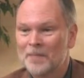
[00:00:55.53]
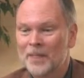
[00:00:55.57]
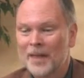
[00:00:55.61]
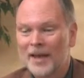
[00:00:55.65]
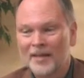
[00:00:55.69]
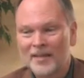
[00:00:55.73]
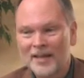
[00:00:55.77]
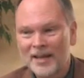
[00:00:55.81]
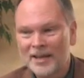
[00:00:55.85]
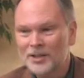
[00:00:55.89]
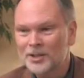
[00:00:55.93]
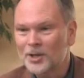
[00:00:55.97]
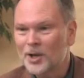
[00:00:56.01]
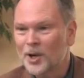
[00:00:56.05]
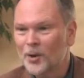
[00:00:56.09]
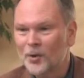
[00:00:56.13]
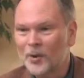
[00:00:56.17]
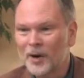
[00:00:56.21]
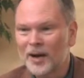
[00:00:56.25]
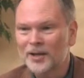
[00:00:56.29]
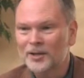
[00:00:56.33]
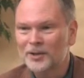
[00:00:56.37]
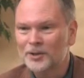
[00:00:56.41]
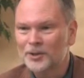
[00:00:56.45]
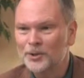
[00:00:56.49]
And that's all
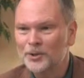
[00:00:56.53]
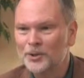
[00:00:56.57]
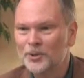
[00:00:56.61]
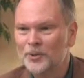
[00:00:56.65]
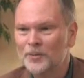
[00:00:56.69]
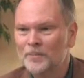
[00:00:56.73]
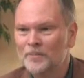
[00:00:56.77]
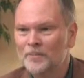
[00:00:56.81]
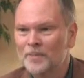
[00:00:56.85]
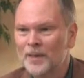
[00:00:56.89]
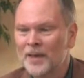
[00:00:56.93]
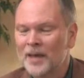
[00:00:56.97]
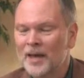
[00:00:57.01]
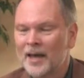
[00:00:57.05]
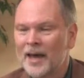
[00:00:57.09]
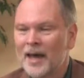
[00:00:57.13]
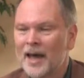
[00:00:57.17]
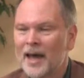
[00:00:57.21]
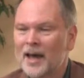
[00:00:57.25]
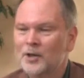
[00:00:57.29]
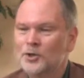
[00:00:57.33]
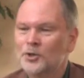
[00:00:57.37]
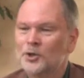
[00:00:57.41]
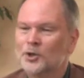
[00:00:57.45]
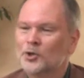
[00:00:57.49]
right too.
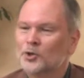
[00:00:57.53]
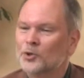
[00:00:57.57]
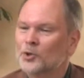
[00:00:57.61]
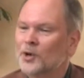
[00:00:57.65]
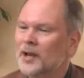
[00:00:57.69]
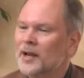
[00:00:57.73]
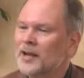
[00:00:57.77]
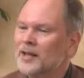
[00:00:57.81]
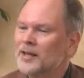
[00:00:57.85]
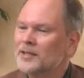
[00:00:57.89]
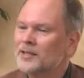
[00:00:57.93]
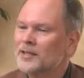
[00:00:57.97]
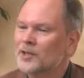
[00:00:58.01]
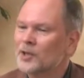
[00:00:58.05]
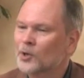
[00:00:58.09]
As your trainees